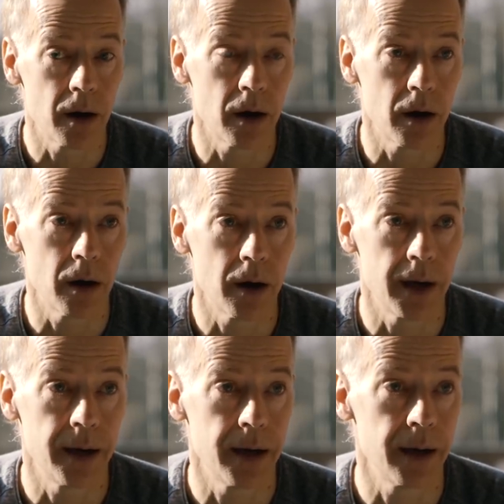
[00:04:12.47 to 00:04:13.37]

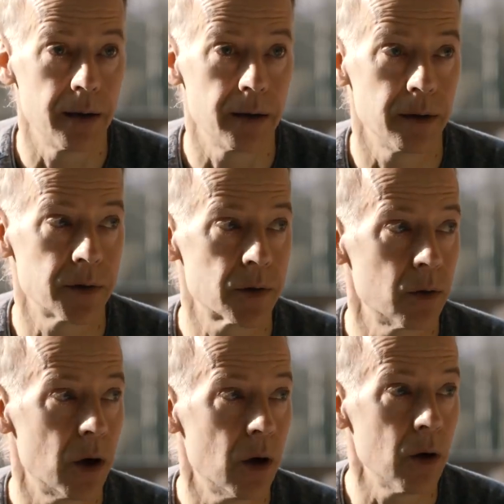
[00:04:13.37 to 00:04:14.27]
And
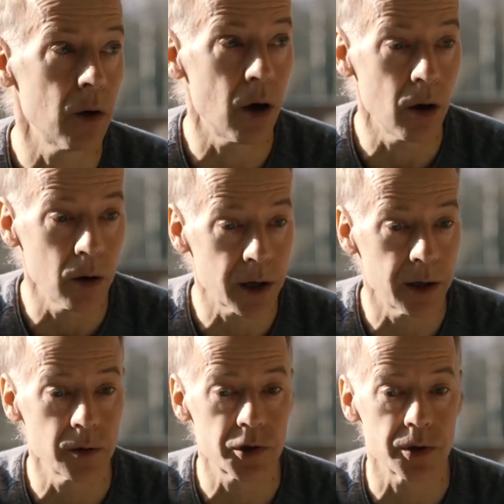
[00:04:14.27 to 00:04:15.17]
so all
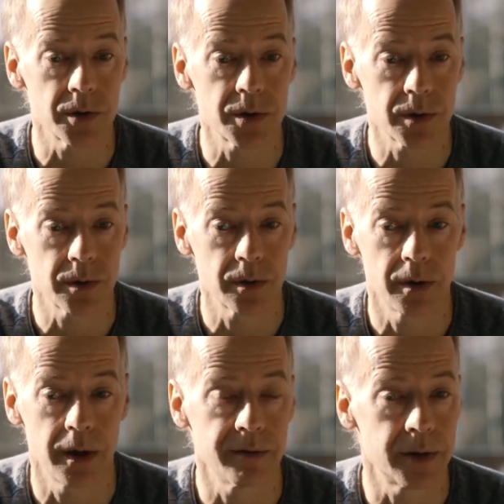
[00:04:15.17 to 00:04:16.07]
cultures,
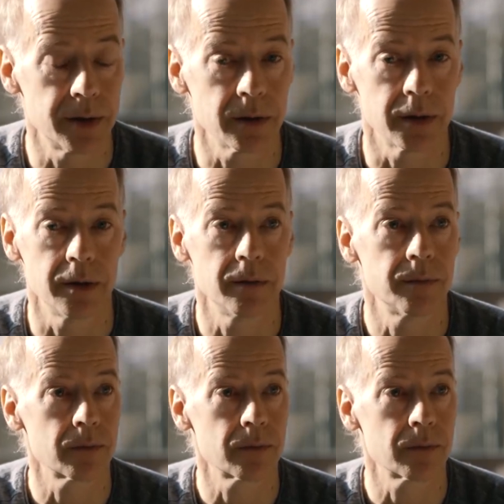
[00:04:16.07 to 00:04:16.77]
evidently,